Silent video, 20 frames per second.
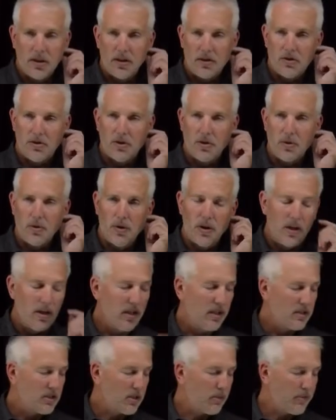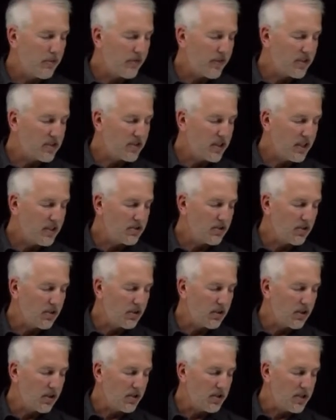So some of our states
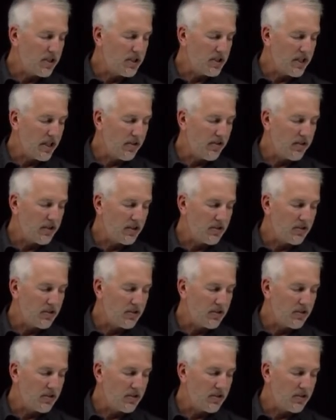are, are degenerate.